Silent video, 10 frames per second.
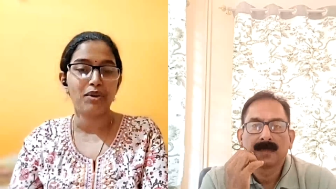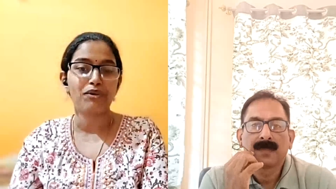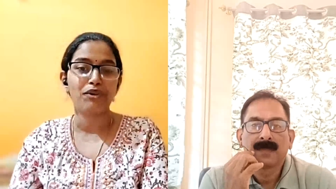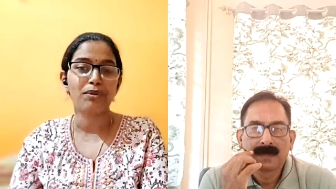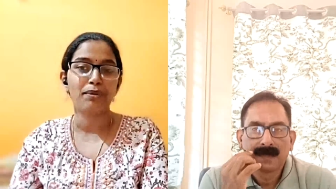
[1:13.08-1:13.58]
Speaker 1: I
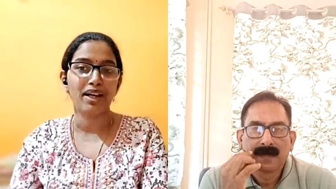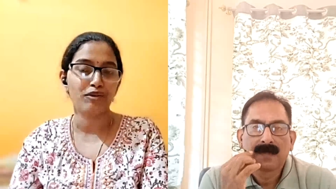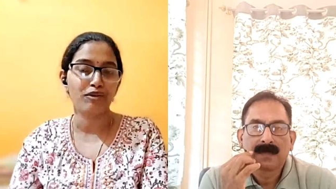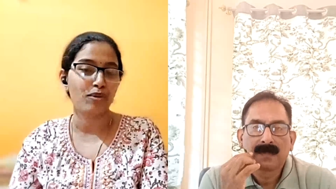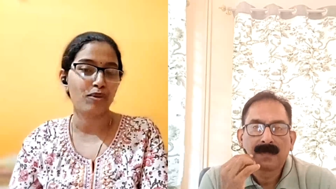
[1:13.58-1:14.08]
work for a
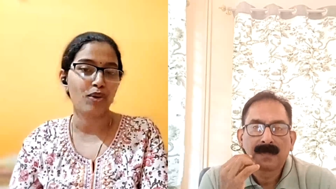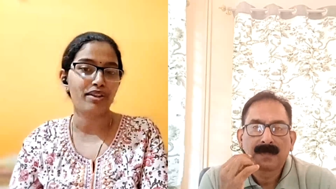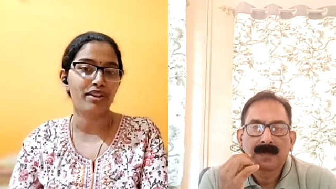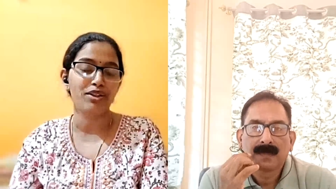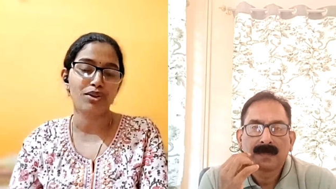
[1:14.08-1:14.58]
platform
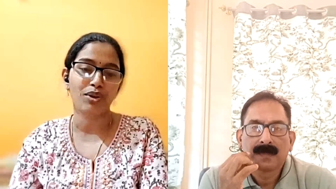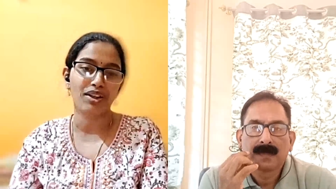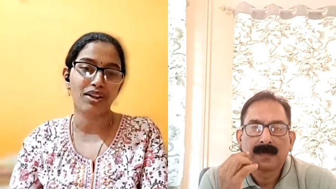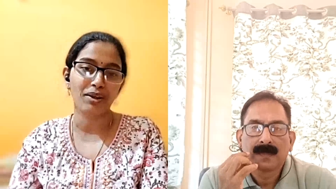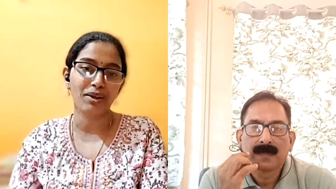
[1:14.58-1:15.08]
called
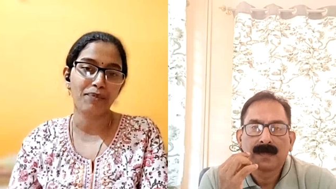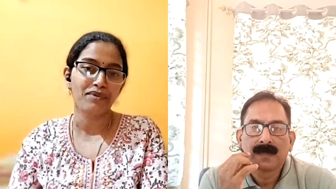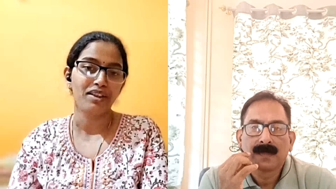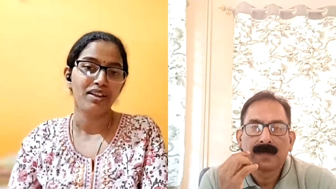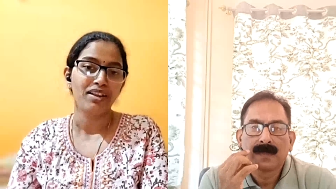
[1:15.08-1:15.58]
Engtalki.
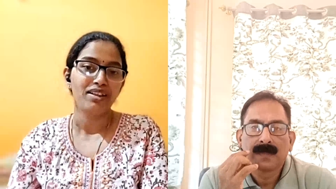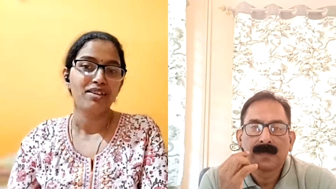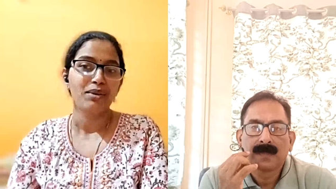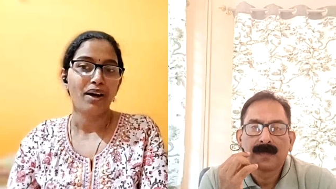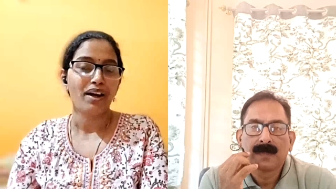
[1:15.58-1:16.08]

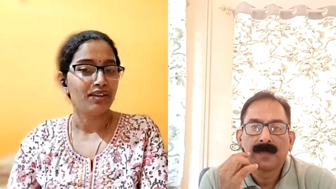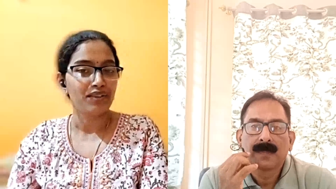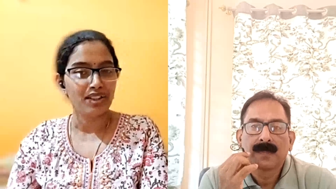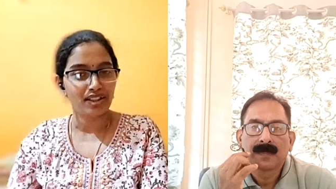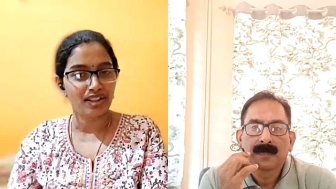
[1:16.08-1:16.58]
So I
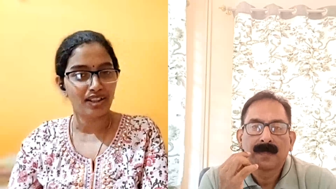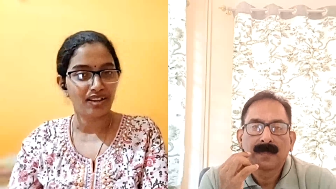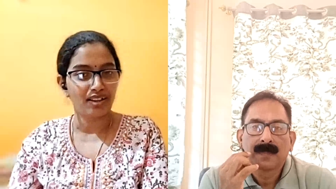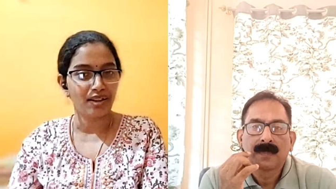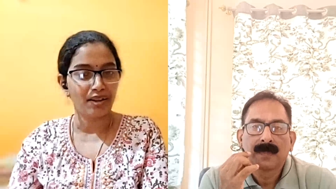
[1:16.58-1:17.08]
live in
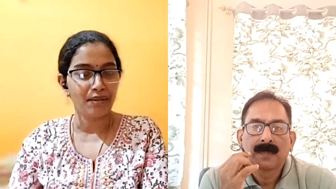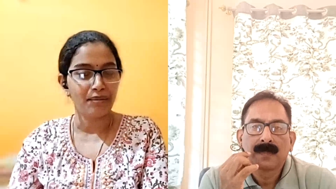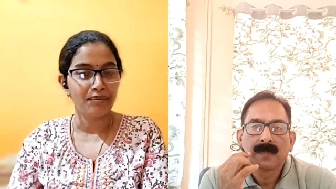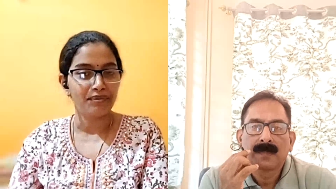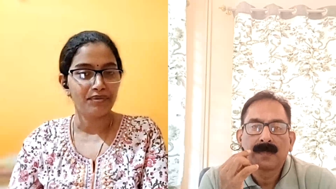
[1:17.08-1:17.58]
Karnataka,
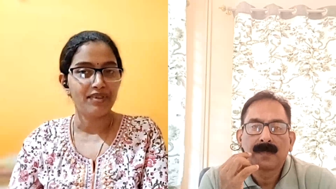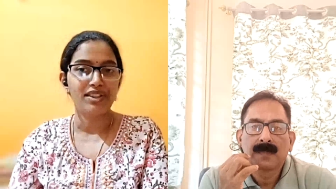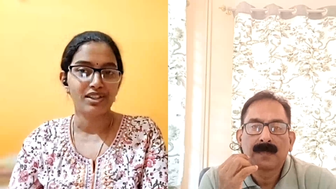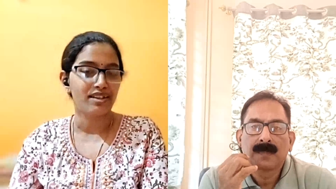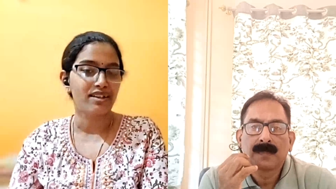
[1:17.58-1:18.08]

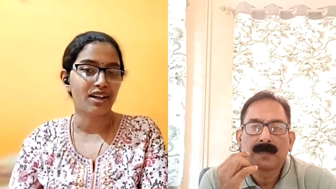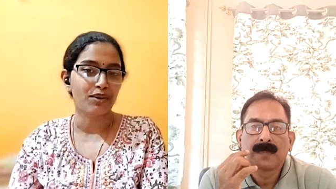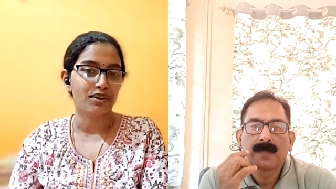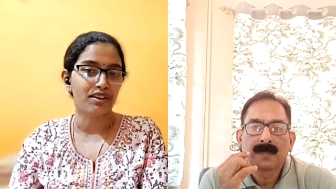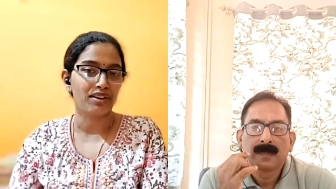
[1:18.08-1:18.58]
which is in
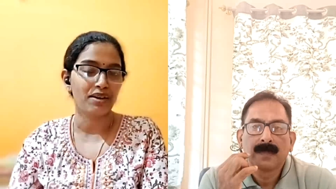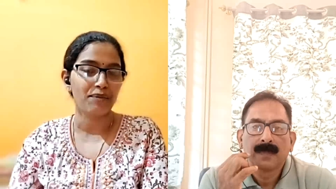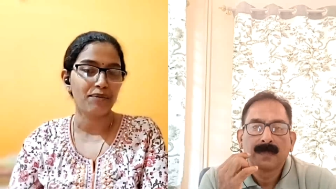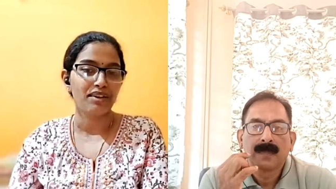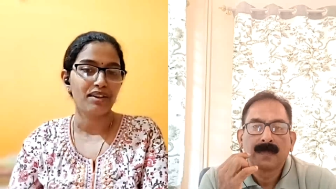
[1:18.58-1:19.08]
South
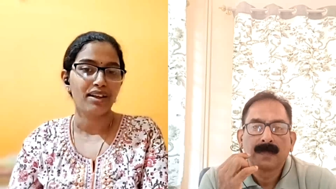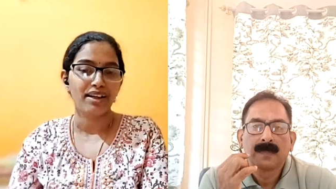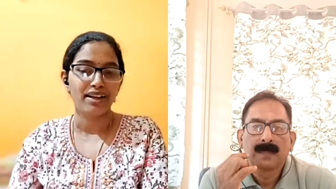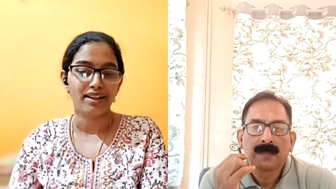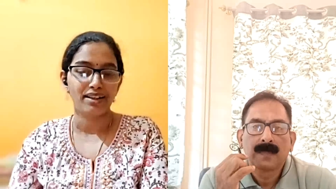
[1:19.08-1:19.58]
India.
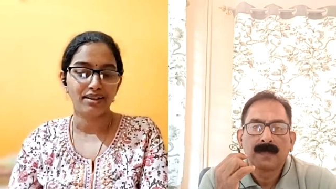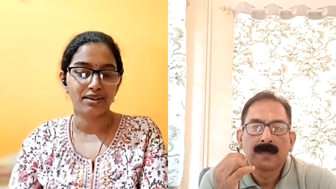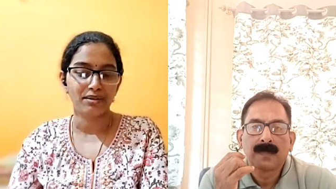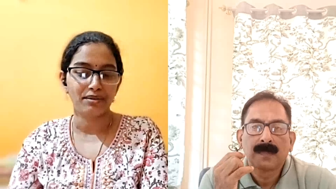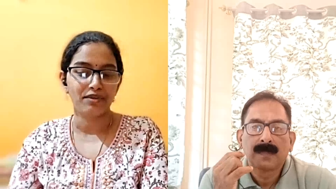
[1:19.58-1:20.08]
And
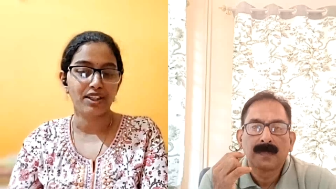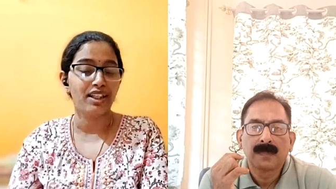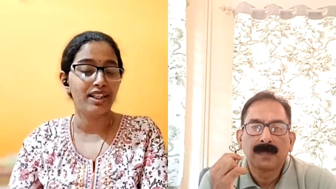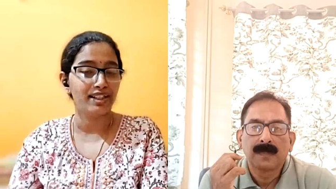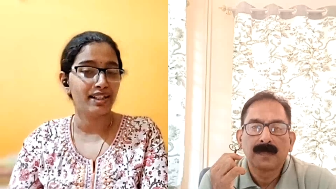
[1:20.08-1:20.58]

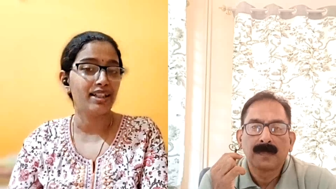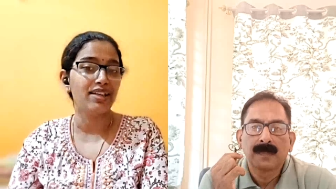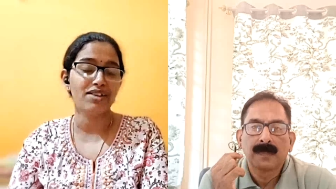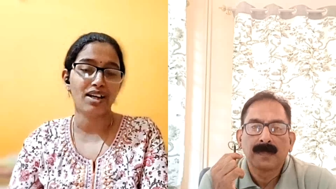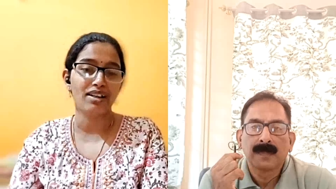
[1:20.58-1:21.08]
very
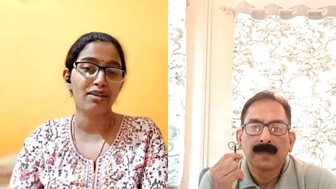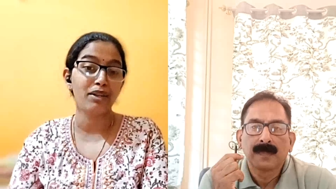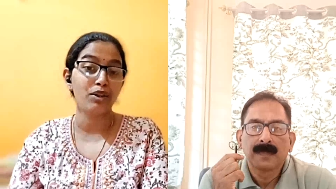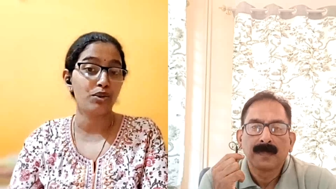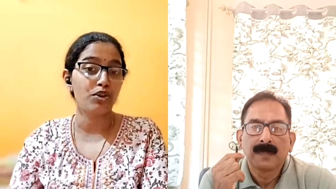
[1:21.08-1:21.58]
recently, I
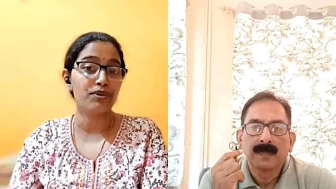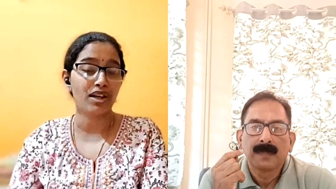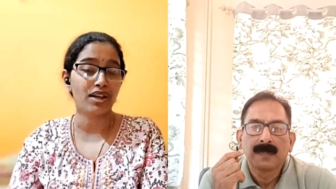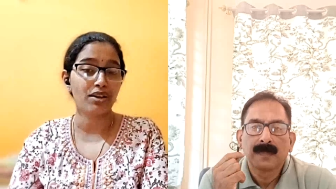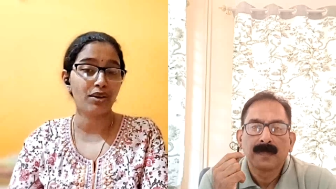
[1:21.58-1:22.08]
started my YouTube
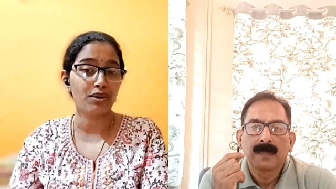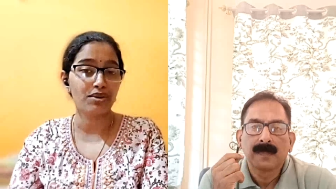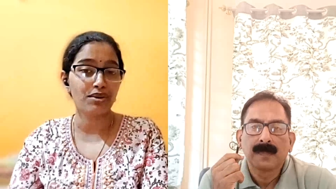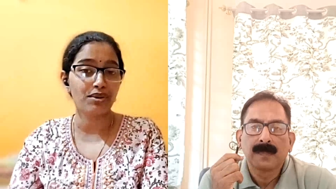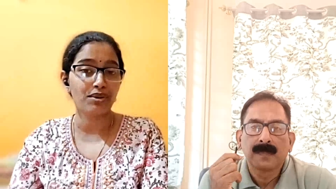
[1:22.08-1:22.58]
channel
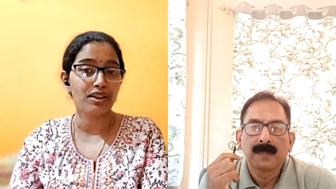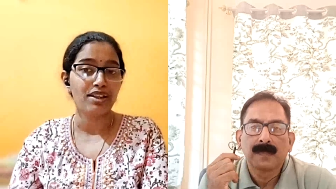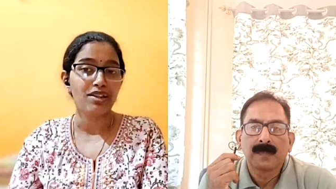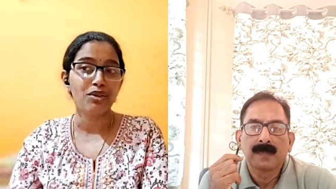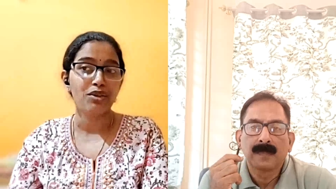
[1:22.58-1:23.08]
also.
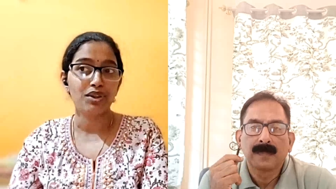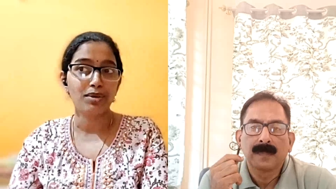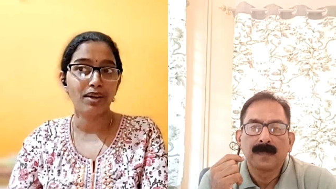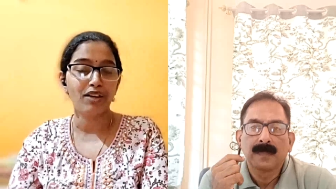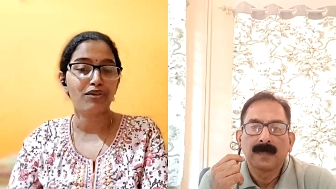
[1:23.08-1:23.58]
So
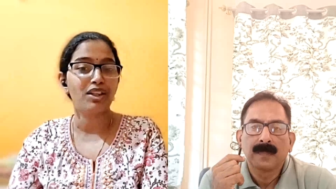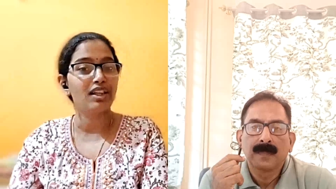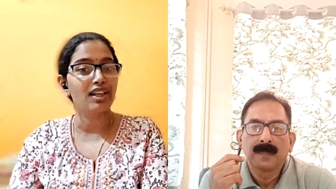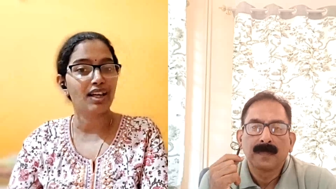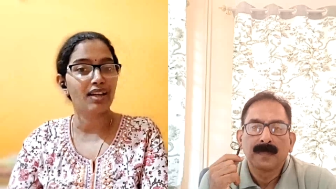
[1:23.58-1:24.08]
during my
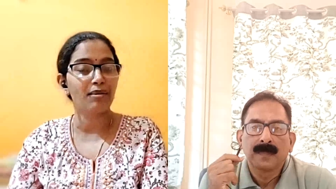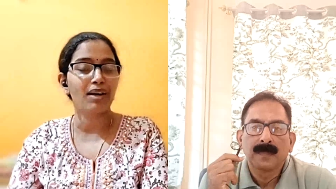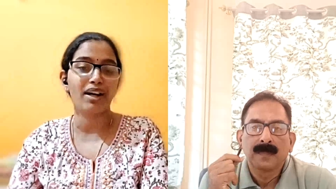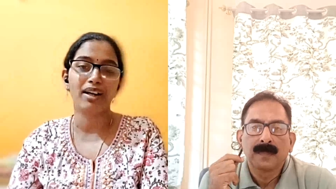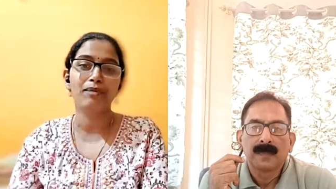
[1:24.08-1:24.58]
free
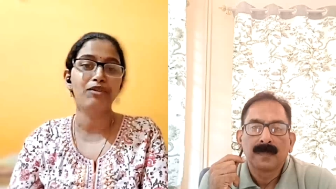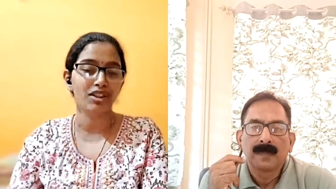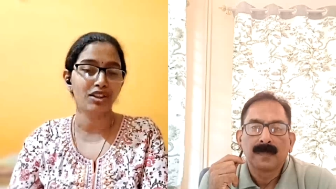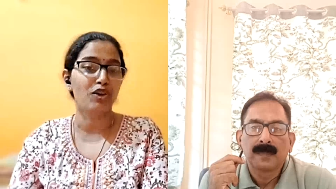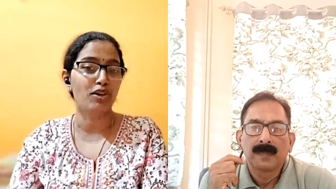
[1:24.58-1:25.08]
time, I am
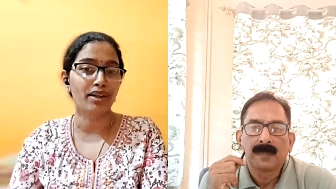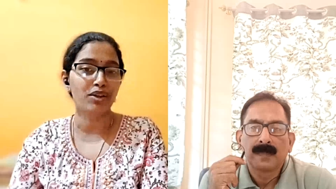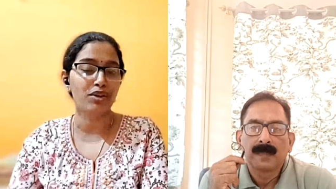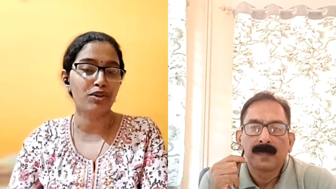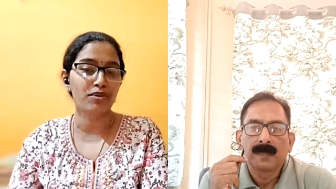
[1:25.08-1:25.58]
working on
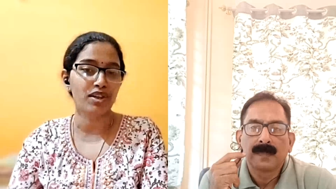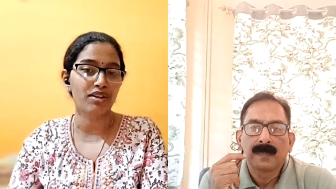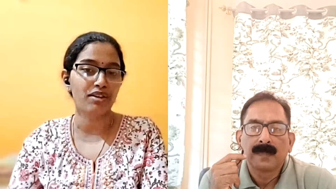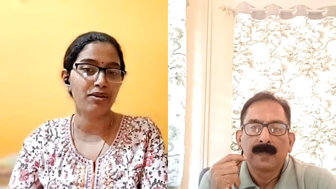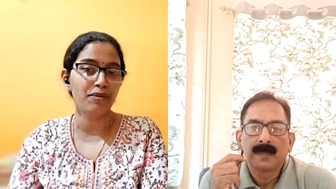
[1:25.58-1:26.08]
my YouTube
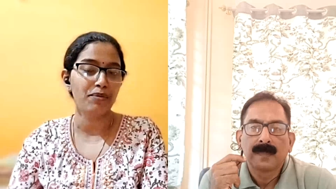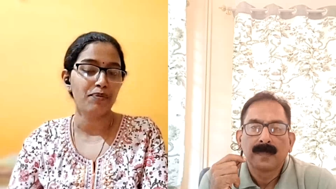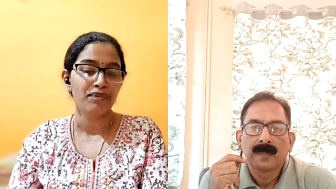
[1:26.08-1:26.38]
channel.